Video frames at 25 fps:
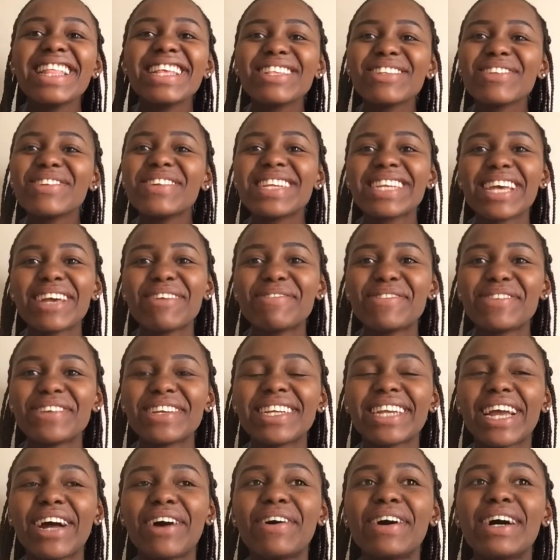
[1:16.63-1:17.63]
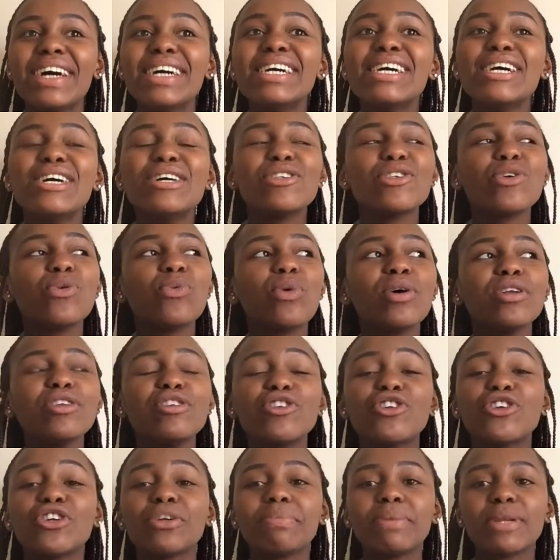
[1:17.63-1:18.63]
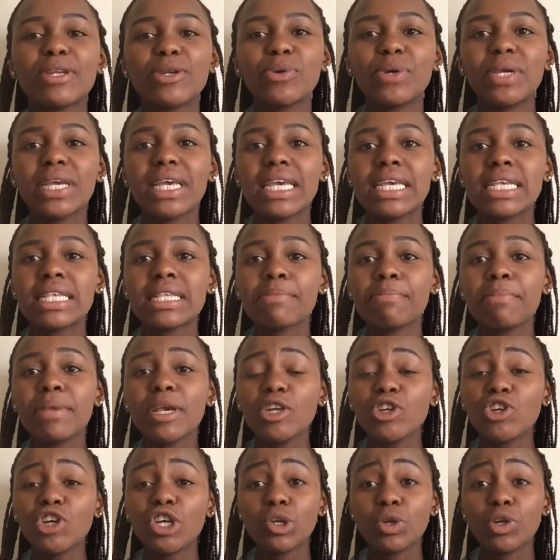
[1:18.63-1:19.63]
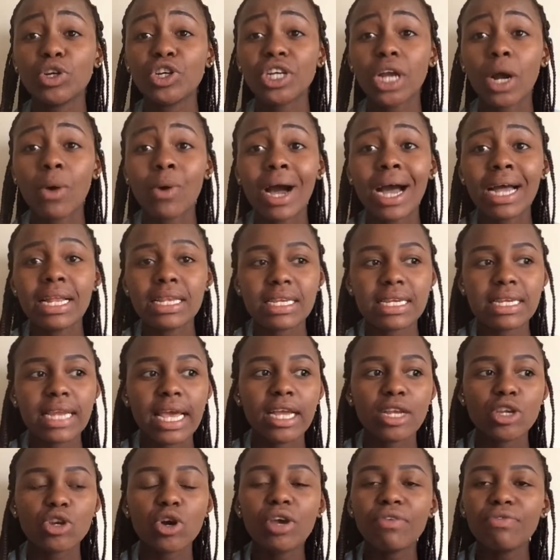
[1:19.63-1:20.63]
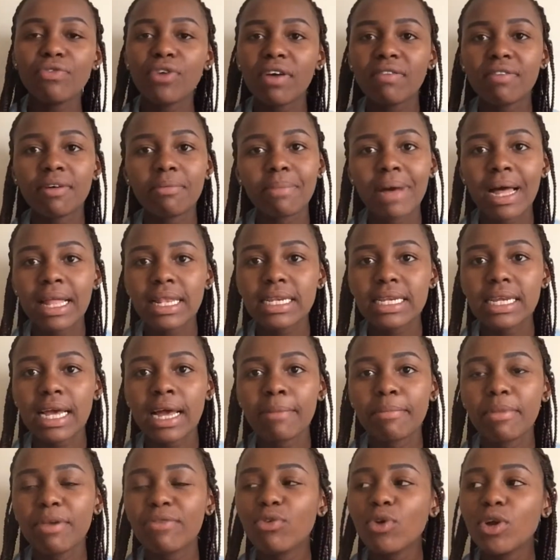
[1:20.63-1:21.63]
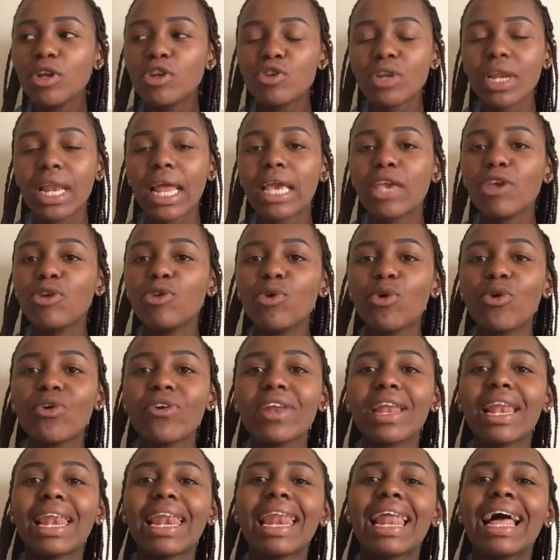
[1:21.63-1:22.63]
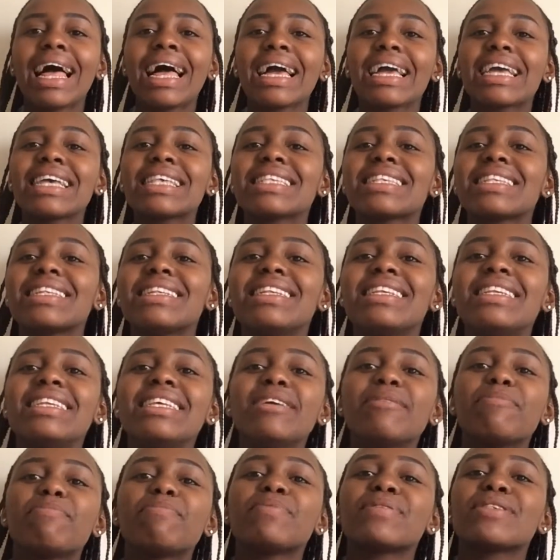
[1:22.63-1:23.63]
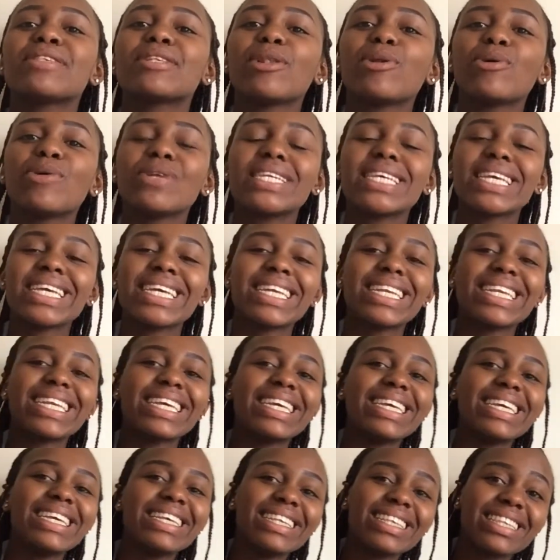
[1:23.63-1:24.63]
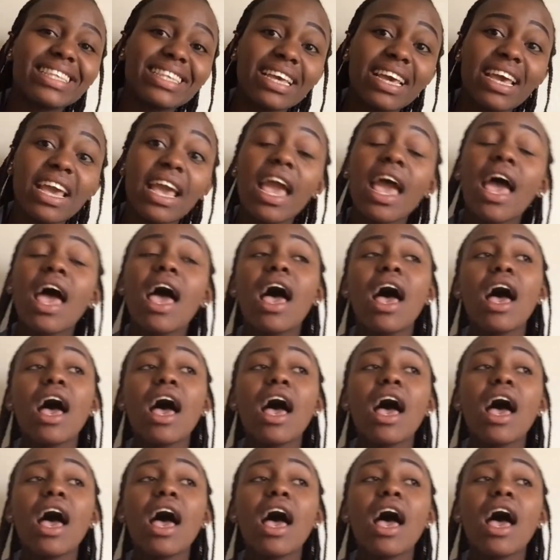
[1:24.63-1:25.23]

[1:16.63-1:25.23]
there's no time to shower so what you should be doing is make sure you shower at night or if you have a bathtub if you want to like you know relax deep slow take it easy